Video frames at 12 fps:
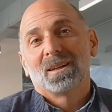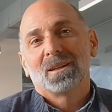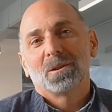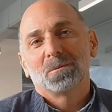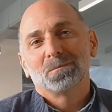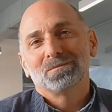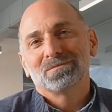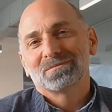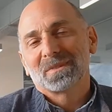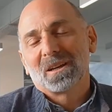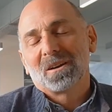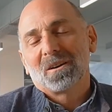Hello.
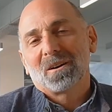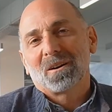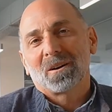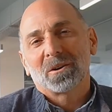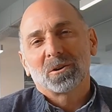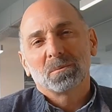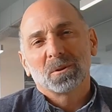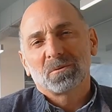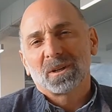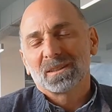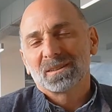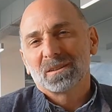Are human
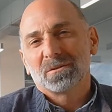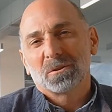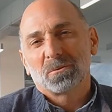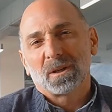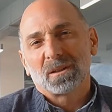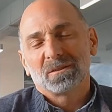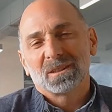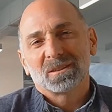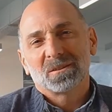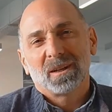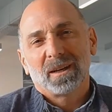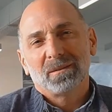rights even relevant
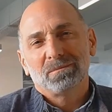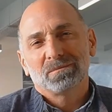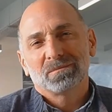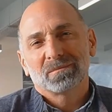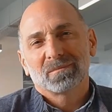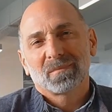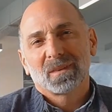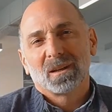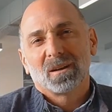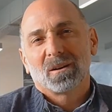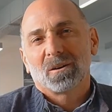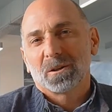today?
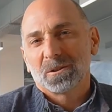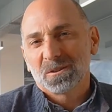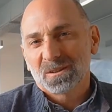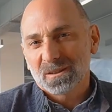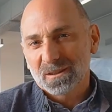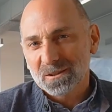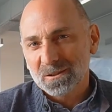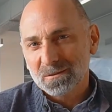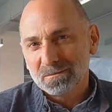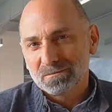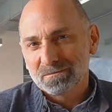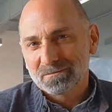Are you
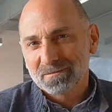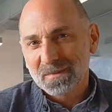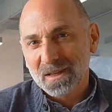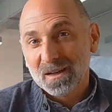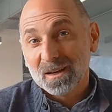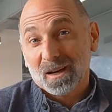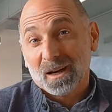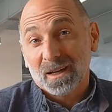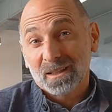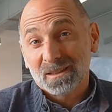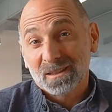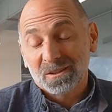cynical?
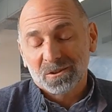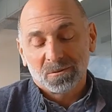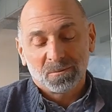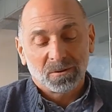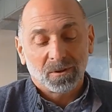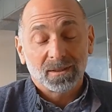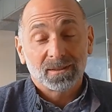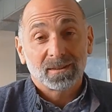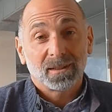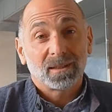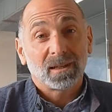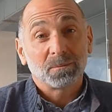I teach human rights
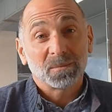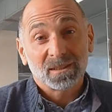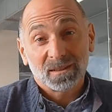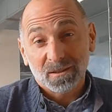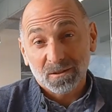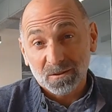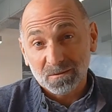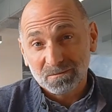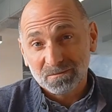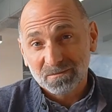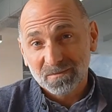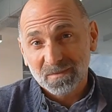and I'm
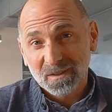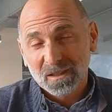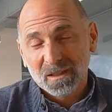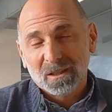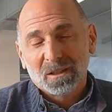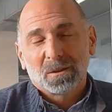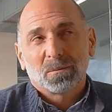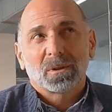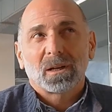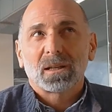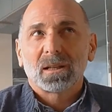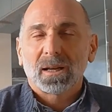cynical. But
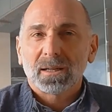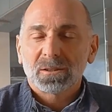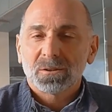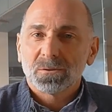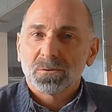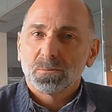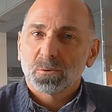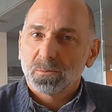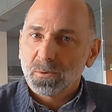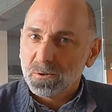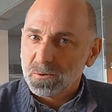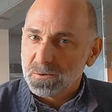I'd like to
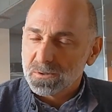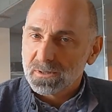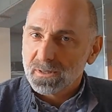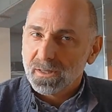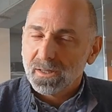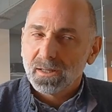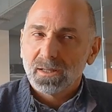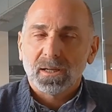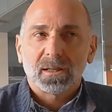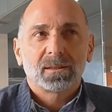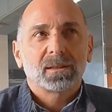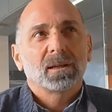propose that